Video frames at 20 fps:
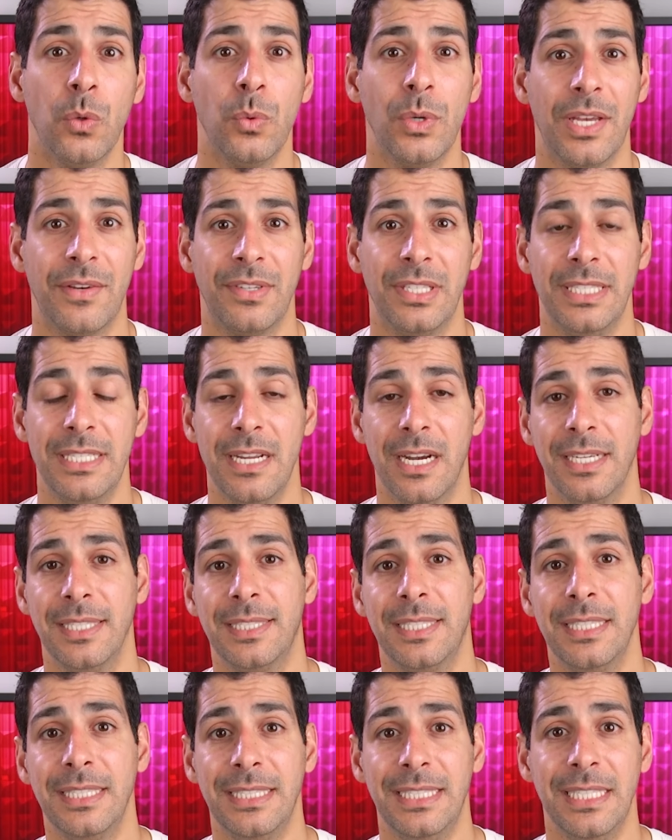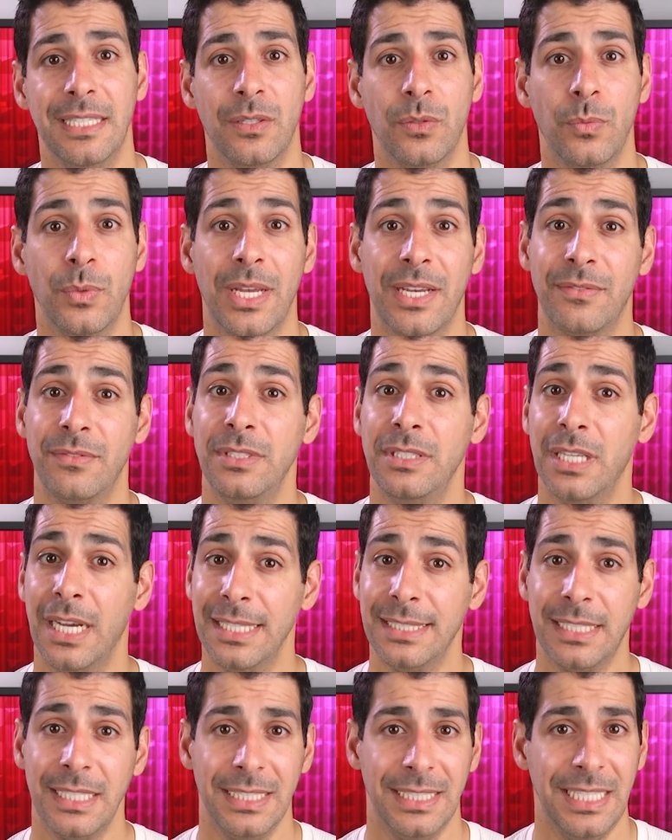We have a nice and deep, we have
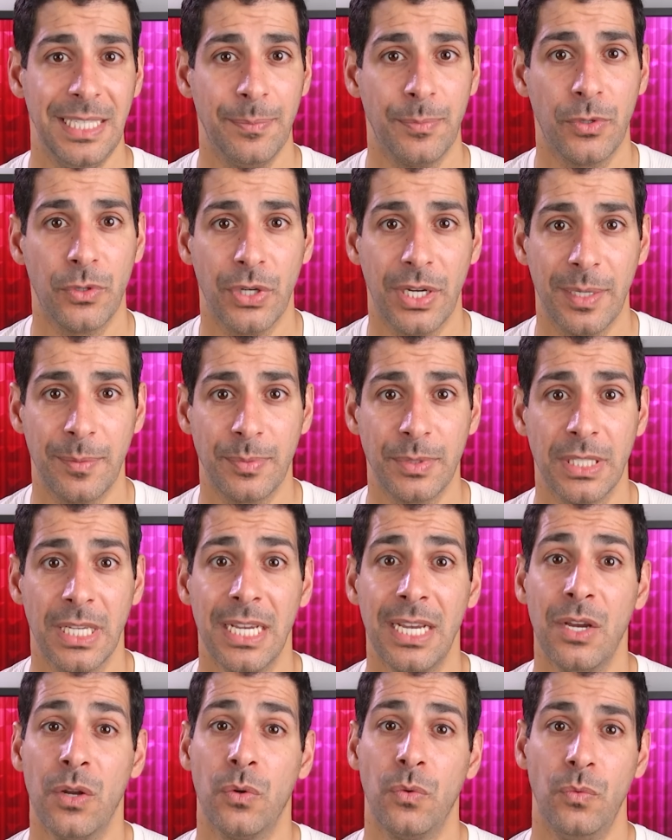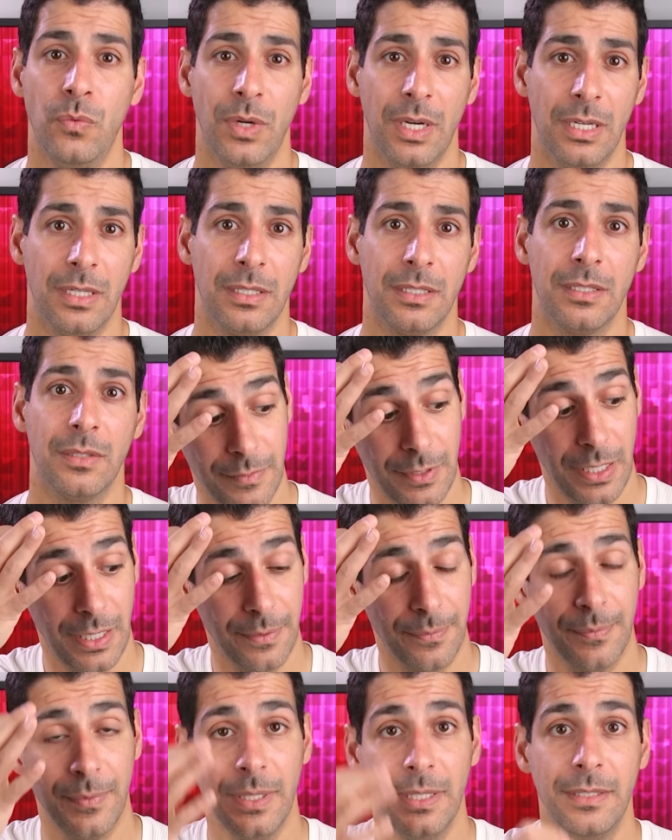nice and deep grips.
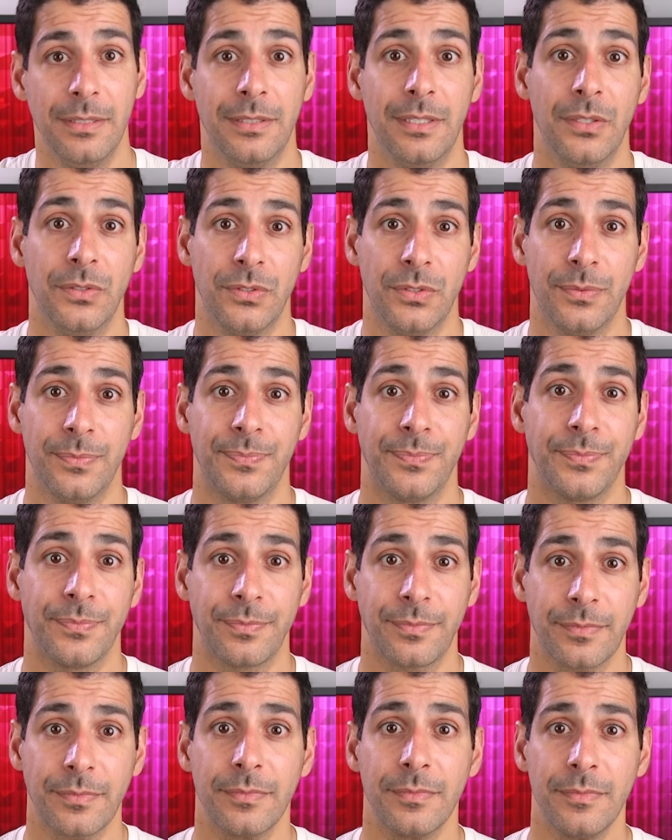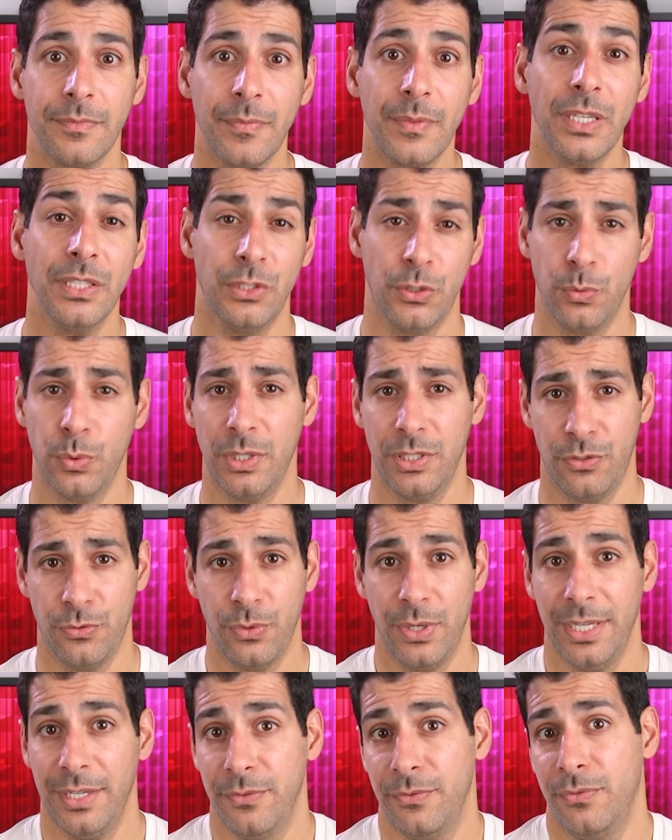yeah, it does. That's what it's
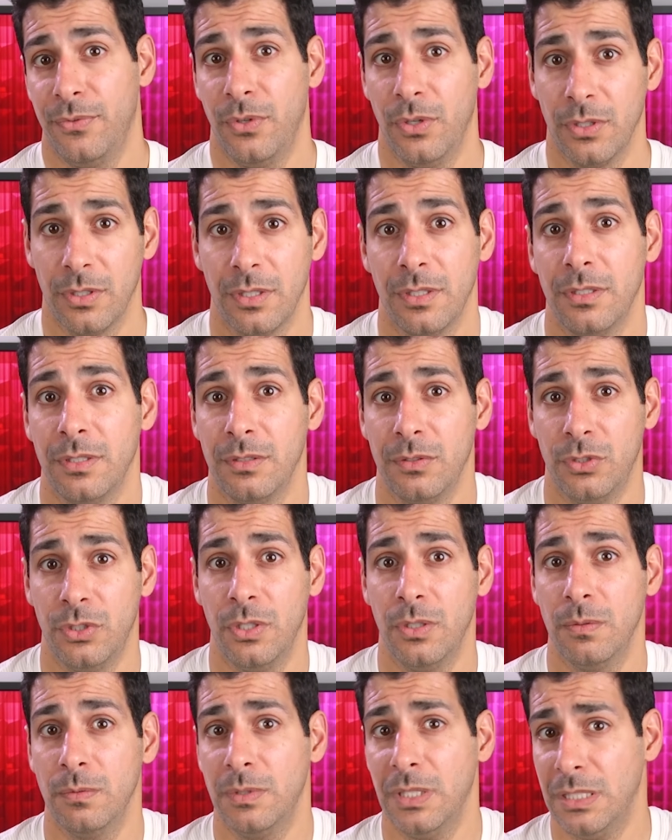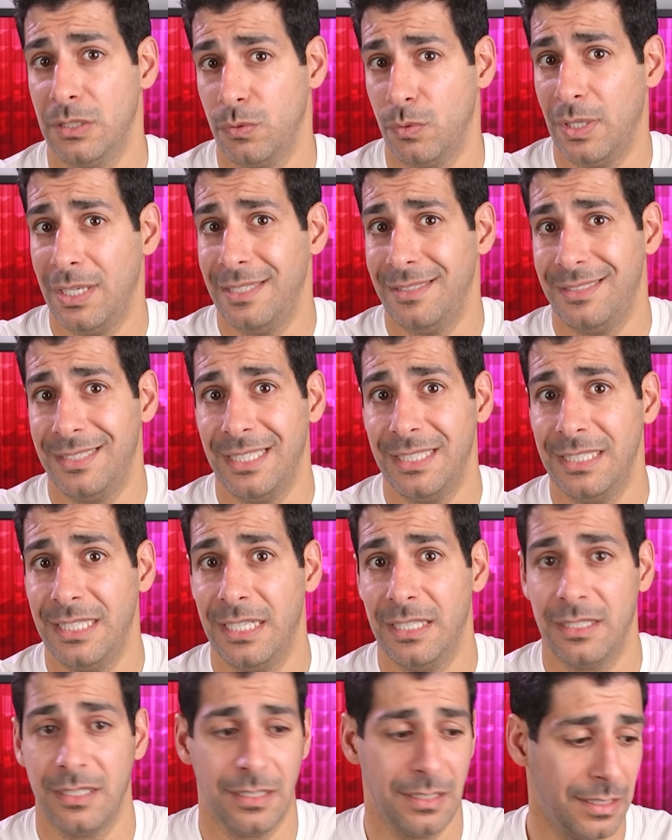rated for. So that's why I said
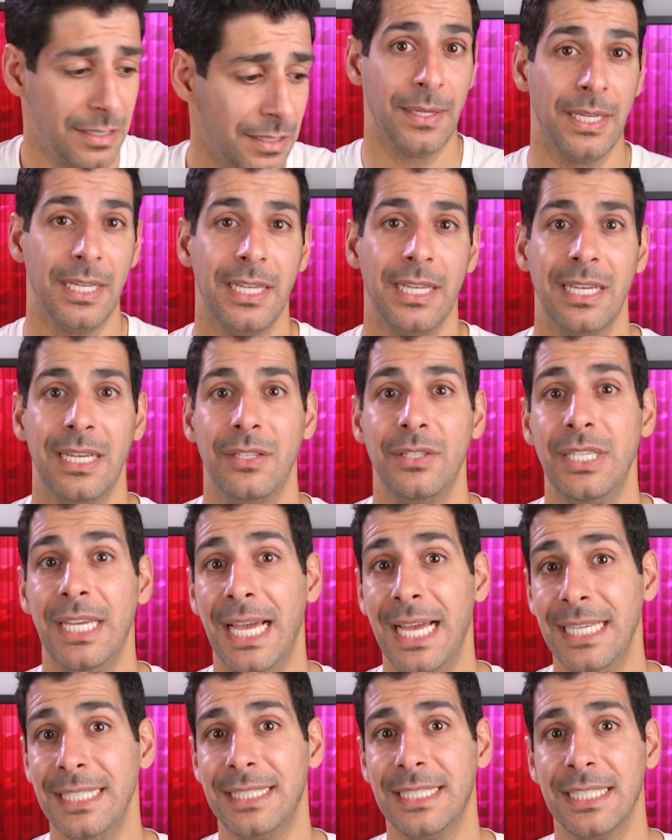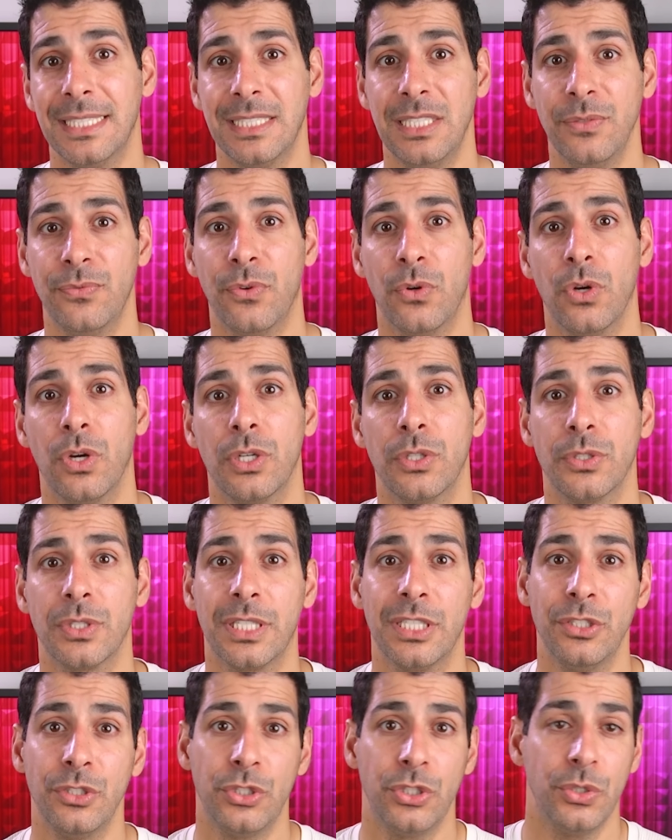that. Now the A6400
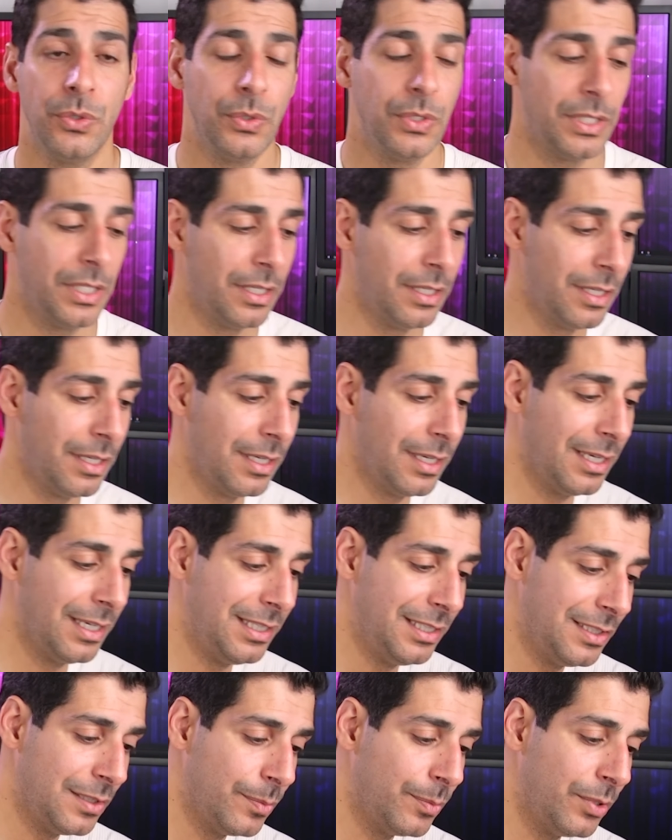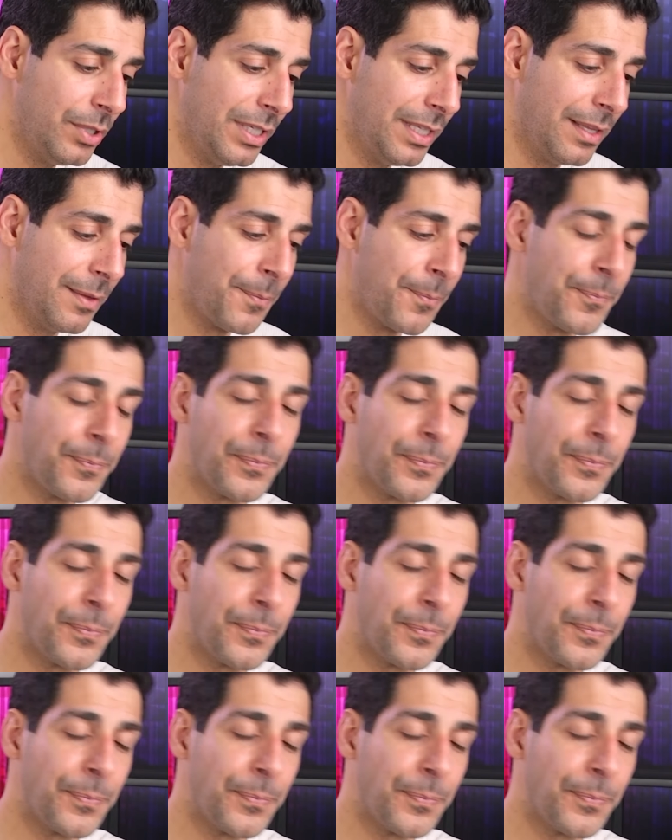can shoot, I need to breathe.